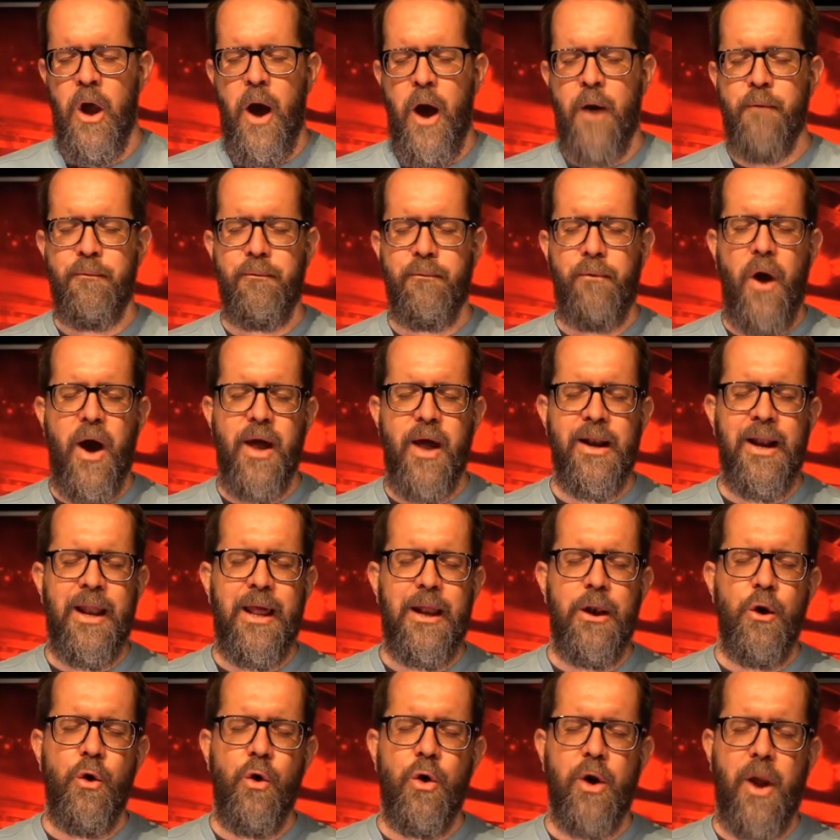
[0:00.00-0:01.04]
And
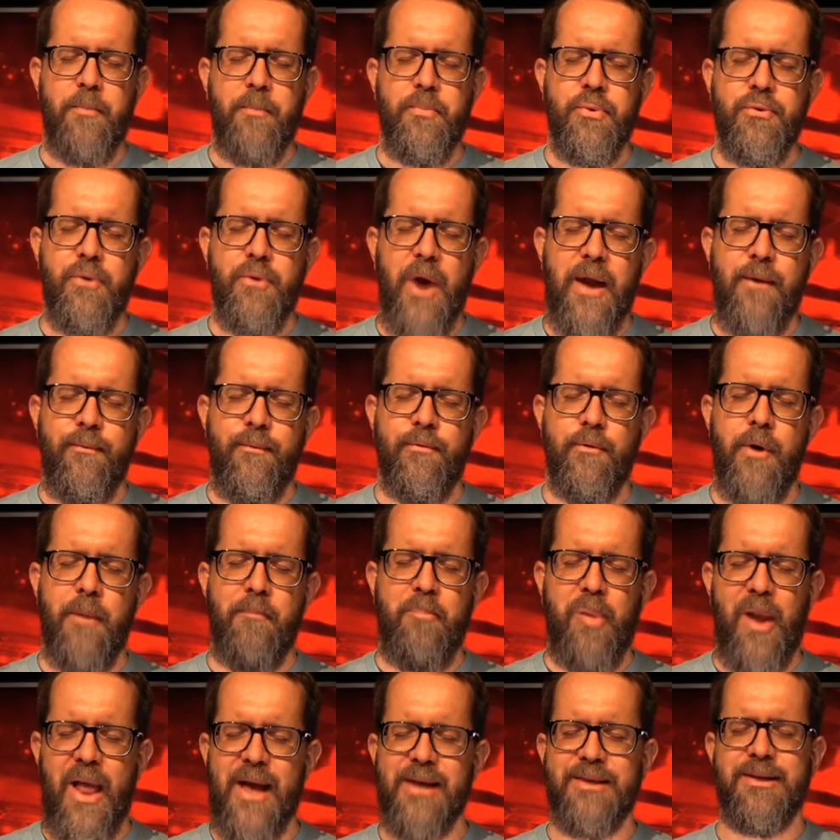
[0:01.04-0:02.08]
finally, Lord, I pray for a
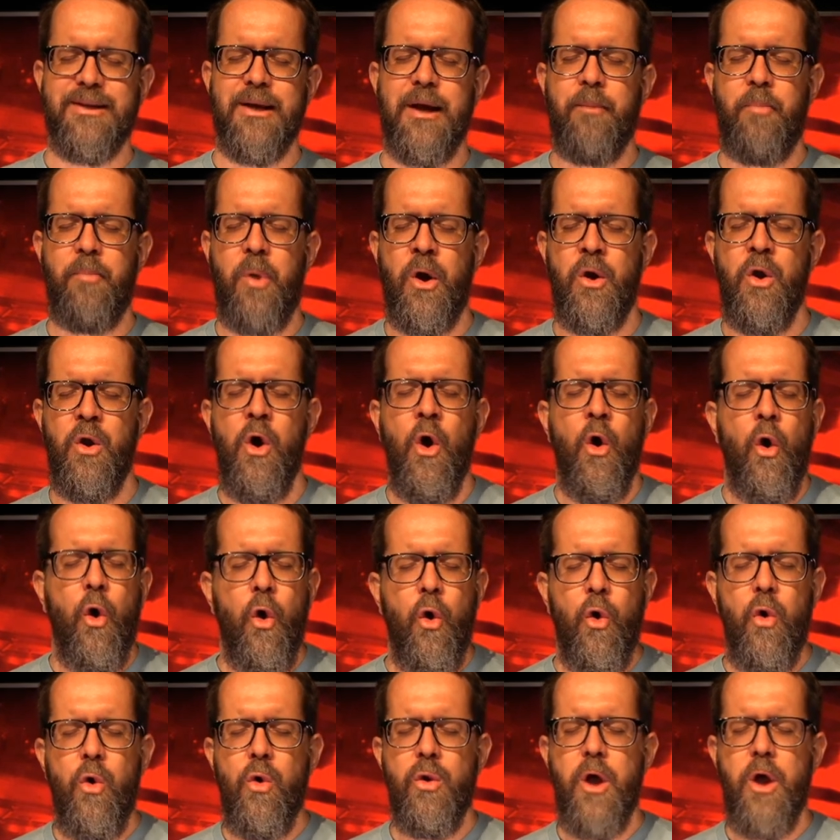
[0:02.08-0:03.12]
blessing upon
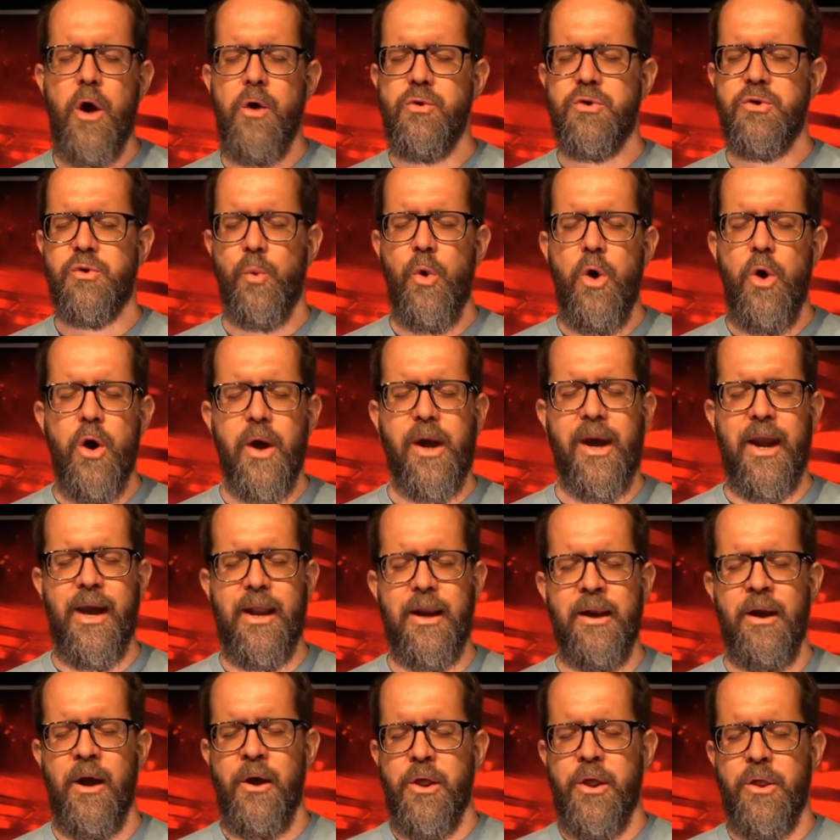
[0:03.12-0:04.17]
all those
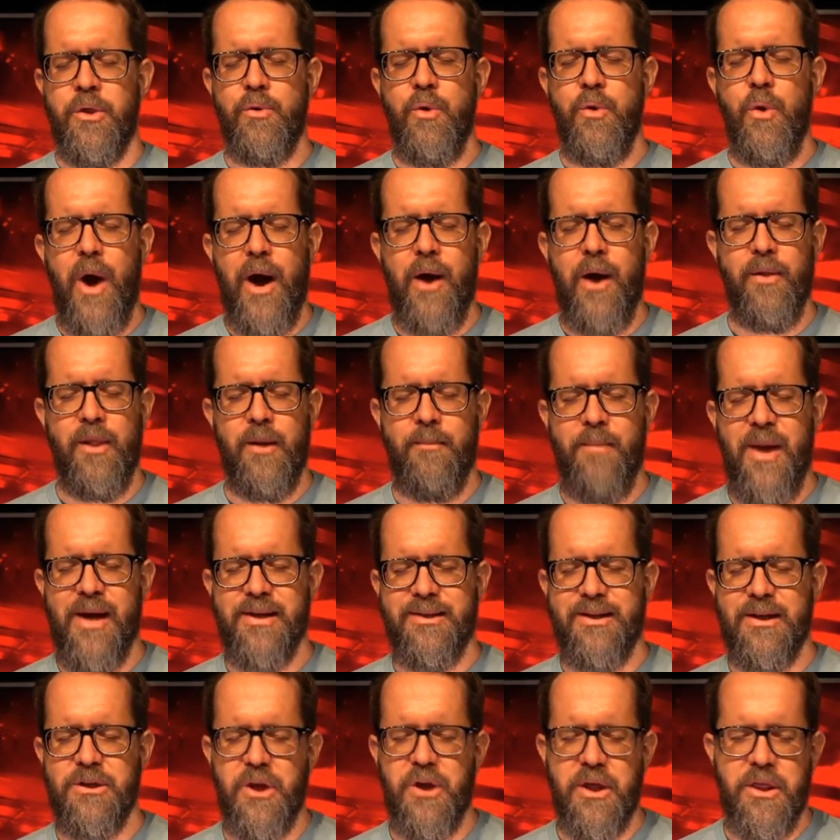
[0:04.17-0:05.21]
working throughout the
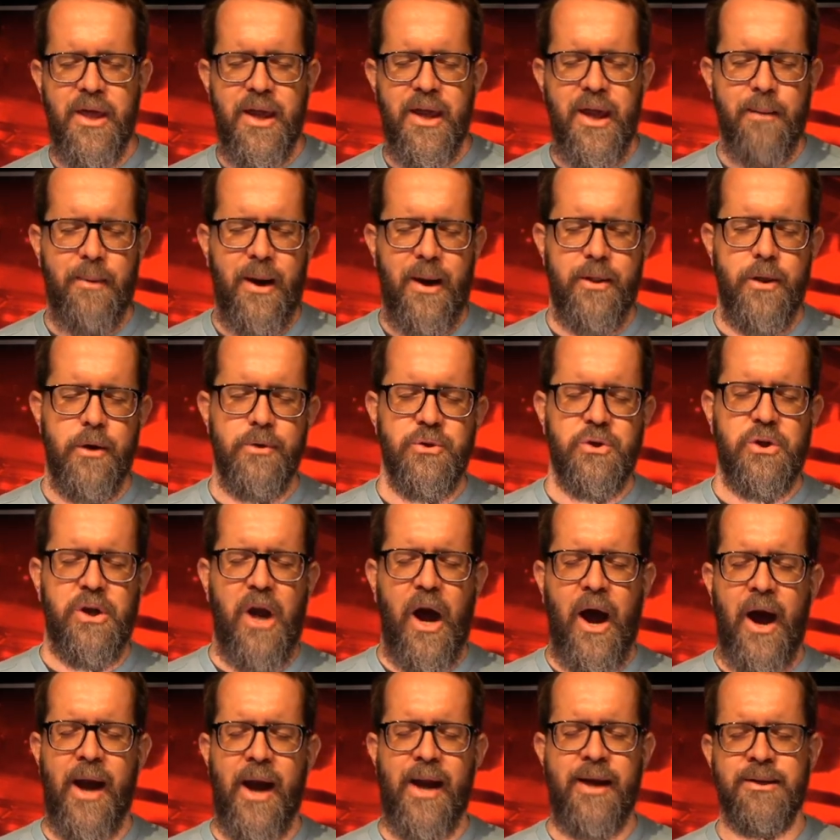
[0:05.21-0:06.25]
message. I think about those
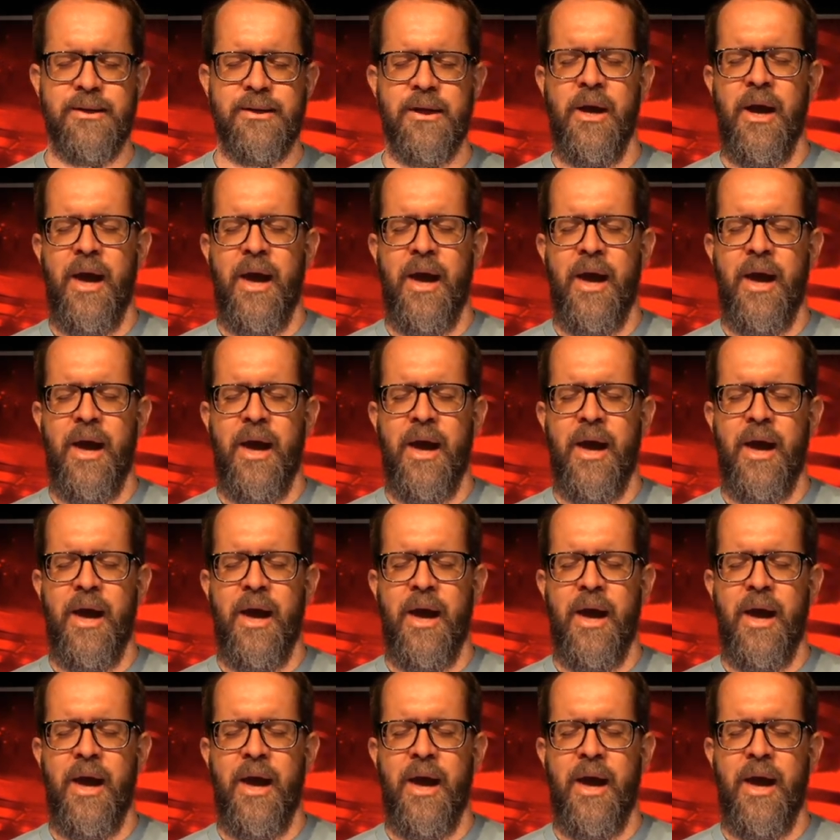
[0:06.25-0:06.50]
guys